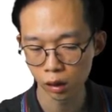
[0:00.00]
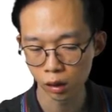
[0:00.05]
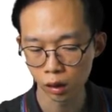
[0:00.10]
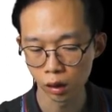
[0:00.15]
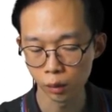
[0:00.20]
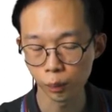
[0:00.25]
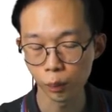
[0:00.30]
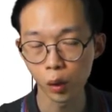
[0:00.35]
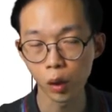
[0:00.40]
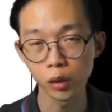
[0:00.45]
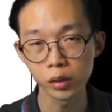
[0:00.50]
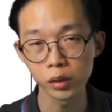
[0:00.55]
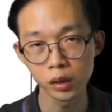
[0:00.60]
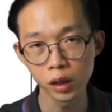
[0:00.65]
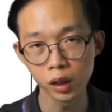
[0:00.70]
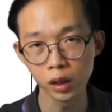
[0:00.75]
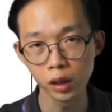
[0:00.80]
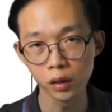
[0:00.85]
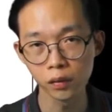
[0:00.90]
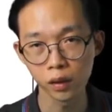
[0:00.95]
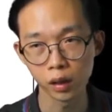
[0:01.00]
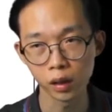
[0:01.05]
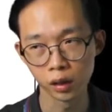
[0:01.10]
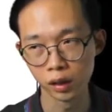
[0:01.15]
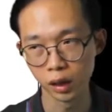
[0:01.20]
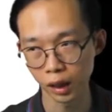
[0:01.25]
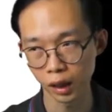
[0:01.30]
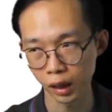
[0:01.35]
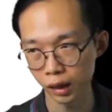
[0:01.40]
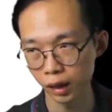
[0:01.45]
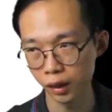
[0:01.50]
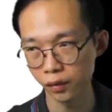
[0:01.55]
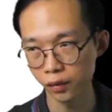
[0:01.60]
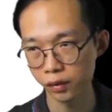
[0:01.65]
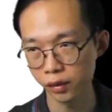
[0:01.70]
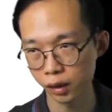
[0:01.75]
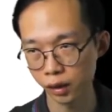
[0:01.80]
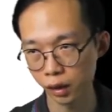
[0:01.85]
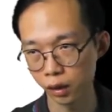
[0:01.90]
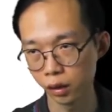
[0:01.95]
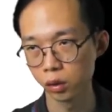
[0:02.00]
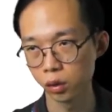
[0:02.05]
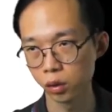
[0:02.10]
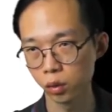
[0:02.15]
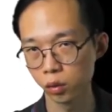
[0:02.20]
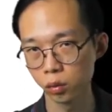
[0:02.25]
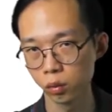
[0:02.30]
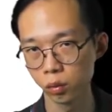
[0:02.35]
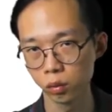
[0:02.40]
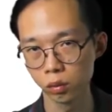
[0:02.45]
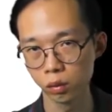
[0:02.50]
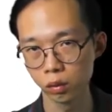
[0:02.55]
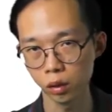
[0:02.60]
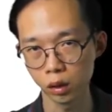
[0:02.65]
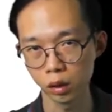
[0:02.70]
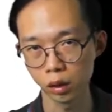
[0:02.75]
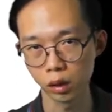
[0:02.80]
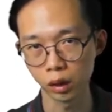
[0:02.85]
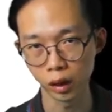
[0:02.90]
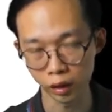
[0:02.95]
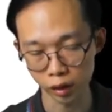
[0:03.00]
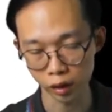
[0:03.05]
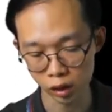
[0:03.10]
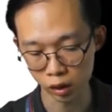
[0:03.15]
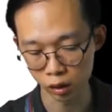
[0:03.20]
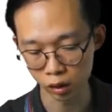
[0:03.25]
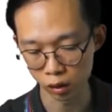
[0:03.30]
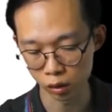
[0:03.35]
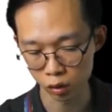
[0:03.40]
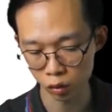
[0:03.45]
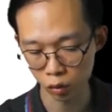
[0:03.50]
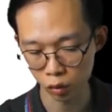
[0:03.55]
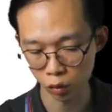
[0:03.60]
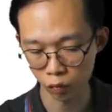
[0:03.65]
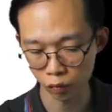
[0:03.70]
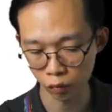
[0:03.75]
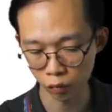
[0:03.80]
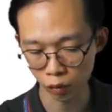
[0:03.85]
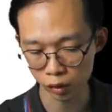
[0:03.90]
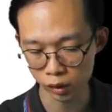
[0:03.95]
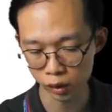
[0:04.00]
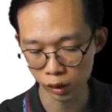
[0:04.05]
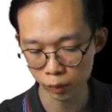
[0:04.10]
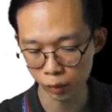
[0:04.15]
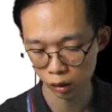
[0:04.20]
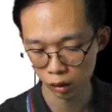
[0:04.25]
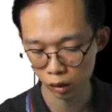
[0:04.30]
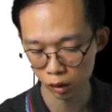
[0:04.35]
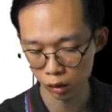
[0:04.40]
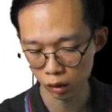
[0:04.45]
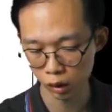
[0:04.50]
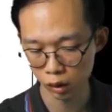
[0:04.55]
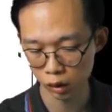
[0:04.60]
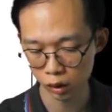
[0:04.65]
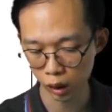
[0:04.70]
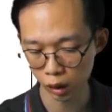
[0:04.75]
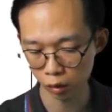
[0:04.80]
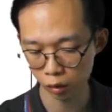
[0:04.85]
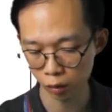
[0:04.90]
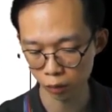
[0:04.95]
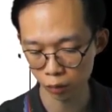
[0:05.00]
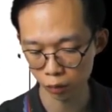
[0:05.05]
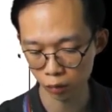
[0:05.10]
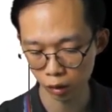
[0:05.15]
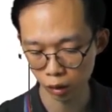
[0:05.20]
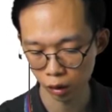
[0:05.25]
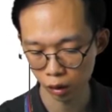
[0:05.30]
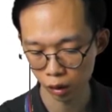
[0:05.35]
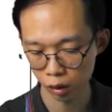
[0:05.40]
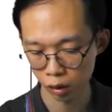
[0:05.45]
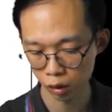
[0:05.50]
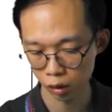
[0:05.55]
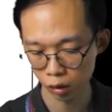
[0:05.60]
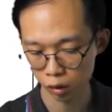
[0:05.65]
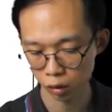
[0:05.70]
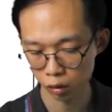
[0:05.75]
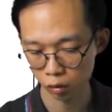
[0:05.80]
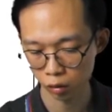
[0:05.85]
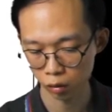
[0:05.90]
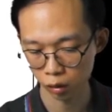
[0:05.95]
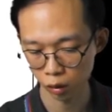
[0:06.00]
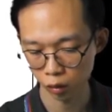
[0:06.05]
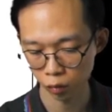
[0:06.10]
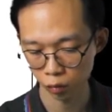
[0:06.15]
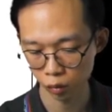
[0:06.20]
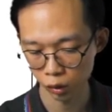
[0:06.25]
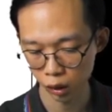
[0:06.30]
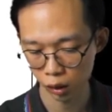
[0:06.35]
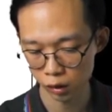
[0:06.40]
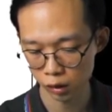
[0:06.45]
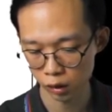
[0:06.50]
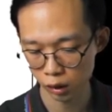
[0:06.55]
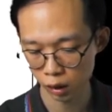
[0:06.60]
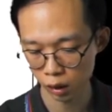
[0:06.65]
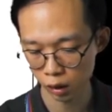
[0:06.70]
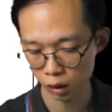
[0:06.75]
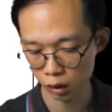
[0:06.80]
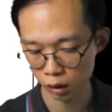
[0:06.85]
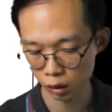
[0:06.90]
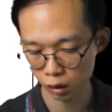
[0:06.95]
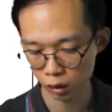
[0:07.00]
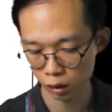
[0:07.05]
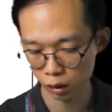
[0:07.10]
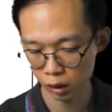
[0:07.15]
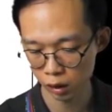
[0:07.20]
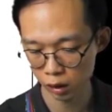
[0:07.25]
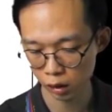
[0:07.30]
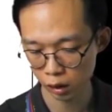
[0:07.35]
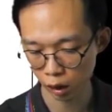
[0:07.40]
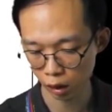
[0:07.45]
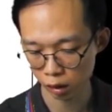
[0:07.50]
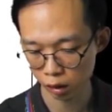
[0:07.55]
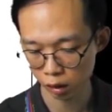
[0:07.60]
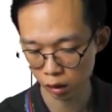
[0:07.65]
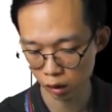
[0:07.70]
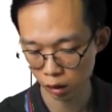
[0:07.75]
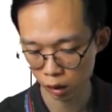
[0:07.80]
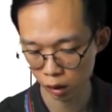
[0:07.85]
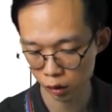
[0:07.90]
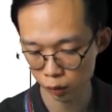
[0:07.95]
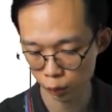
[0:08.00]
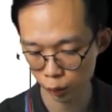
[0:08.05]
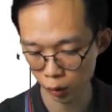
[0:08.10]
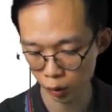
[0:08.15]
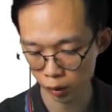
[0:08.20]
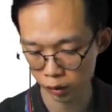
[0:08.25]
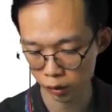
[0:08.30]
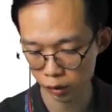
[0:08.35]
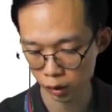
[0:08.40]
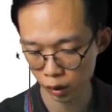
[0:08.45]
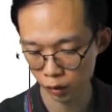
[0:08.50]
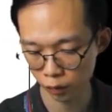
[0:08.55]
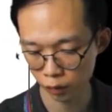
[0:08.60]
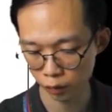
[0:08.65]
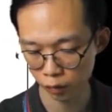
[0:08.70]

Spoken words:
a positive and negative sign to a direction. So for example, in this diagram, right, we can say this direction is positive,